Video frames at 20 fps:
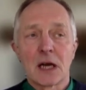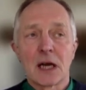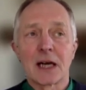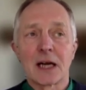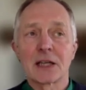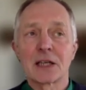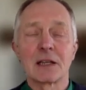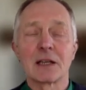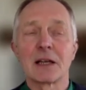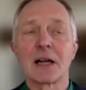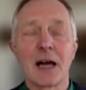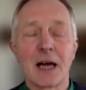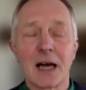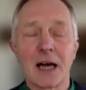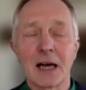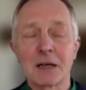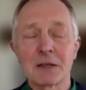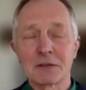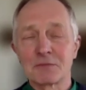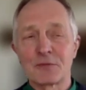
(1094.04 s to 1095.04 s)
I
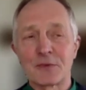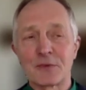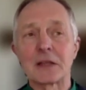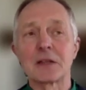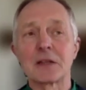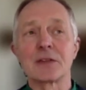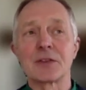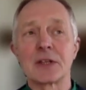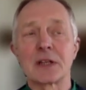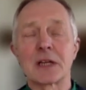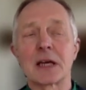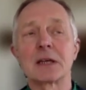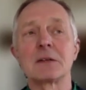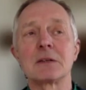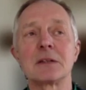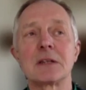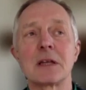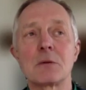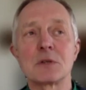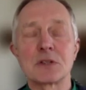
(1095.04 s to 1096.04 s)
felt
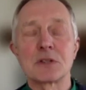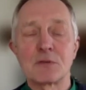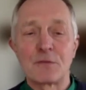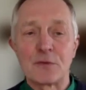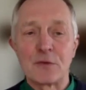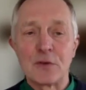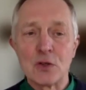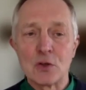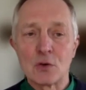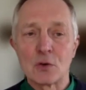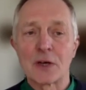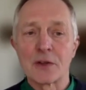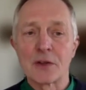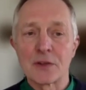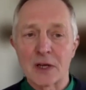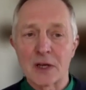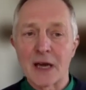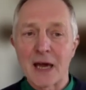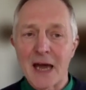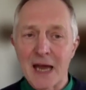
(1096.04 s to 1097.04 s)
that there was few
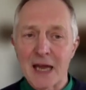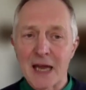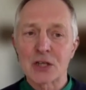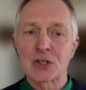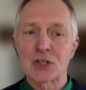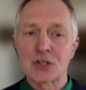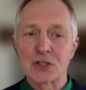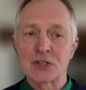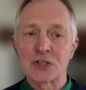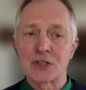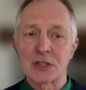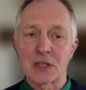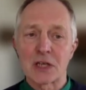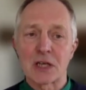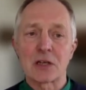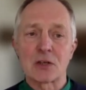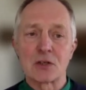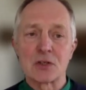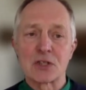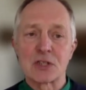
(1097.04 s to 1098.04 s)
other actions that
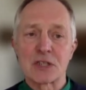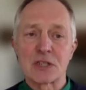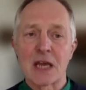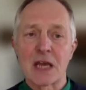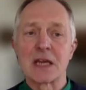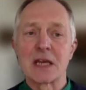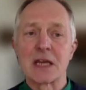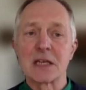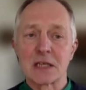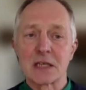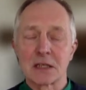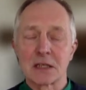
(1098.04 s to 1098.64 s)
I could take.